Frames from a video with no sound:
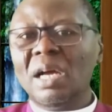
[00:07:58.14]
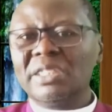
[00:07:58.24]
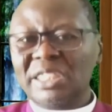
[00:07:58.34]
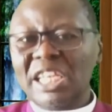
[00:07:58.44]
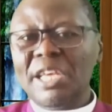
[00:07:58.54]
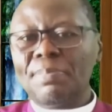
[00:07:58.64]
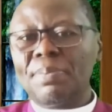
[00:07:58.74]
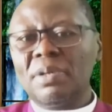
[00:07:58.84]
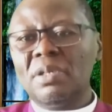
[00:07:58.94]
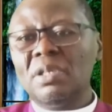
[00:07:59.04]
sleep,
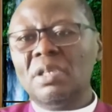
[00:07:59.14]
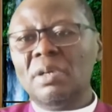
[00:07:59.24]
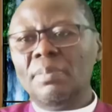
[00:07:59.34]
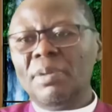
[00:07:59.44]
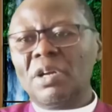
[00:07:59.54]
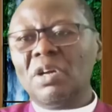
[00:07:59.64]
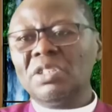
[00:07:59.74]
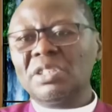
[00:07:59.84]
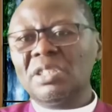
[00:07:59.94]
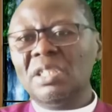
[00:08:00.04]

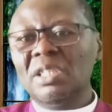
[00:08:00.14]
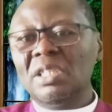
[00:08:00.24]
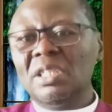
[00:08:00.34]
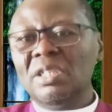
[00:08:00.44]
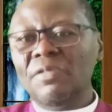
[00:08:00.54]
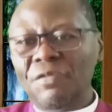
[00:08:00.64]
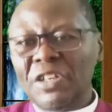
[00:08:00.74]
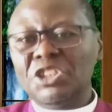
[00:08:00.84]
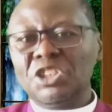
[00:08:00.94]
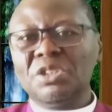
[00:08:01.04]
because
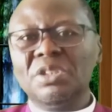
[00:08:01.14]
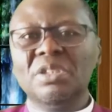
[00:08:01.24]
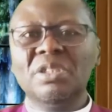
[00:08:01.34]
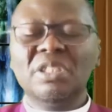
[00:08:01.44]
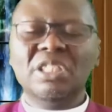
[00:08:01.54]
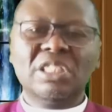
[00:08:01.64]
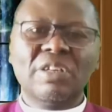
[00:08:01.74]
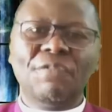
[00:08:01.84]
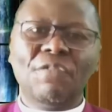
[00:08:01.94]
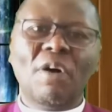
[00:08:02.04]
vigil is
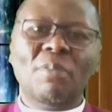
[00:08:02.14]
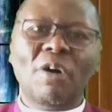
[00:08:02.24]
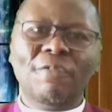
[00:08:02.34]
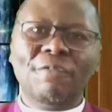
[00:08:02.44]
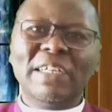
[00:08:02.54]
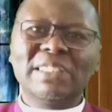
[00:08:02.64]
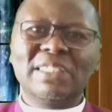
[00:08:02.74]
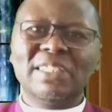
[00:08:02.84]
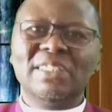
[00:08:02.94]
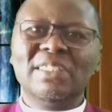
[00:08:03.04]
a form of fasting